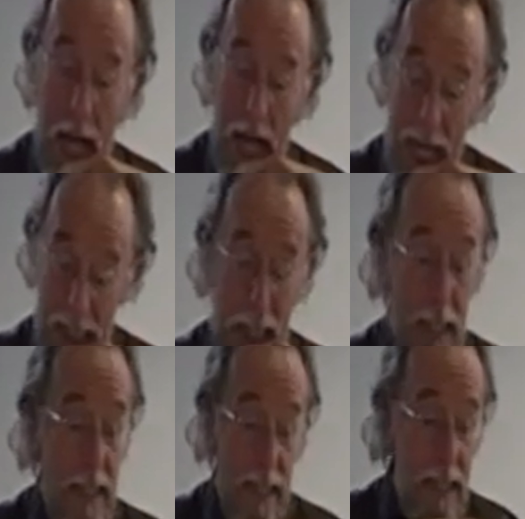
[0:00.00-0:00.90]

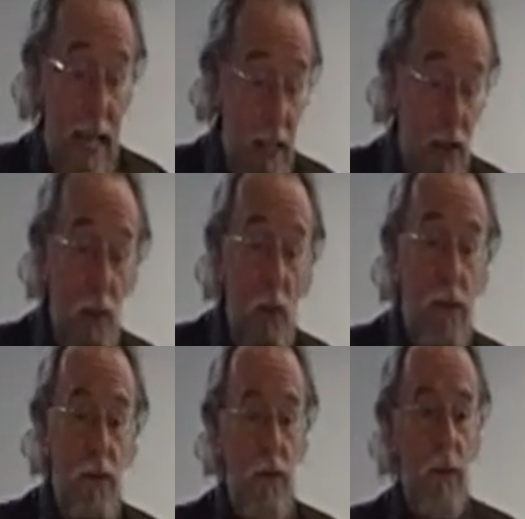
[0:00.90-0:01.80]
and connects
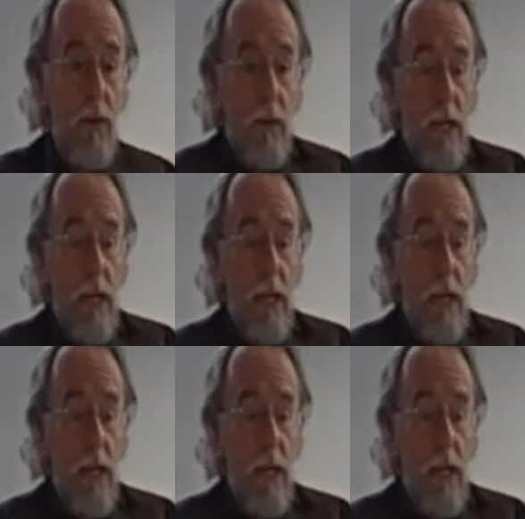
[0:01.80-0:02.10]
with